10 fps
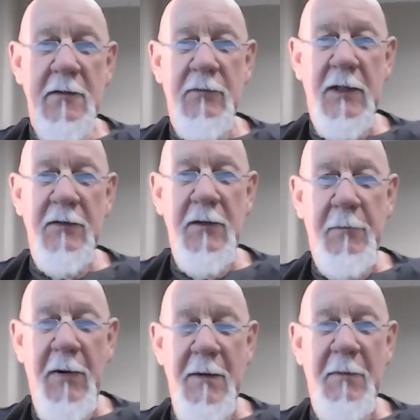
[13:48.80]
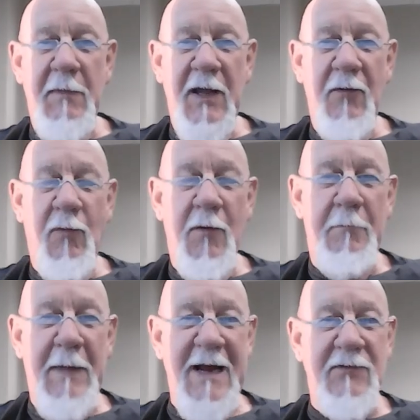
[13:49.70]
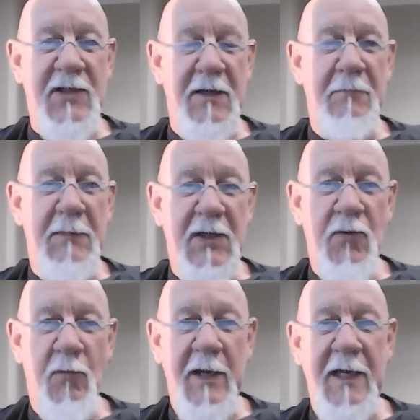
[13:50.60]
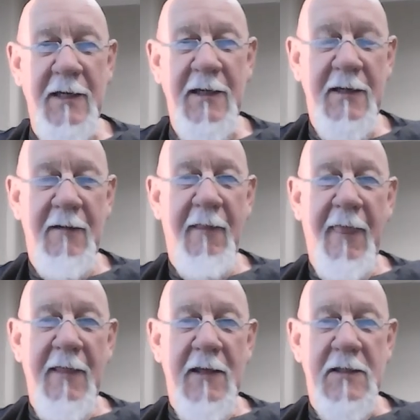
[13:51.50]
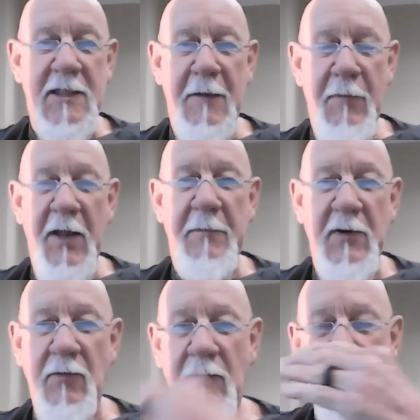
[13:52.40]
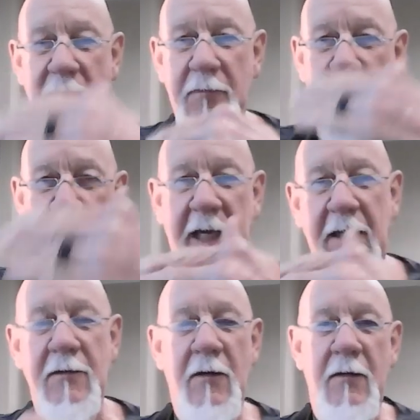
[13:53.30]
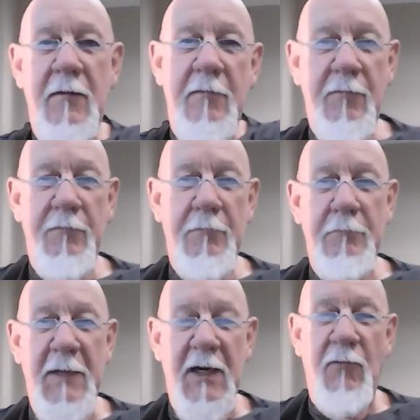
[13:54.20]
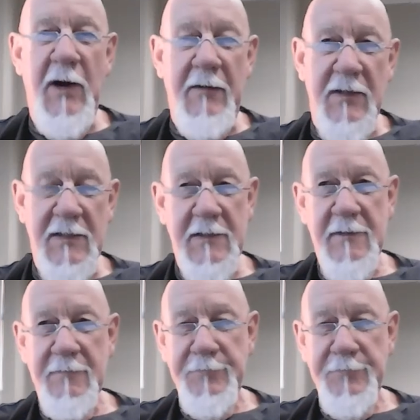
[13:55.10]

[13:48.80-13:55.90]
Well, you probably were bouncing between subliminal and middle awareness.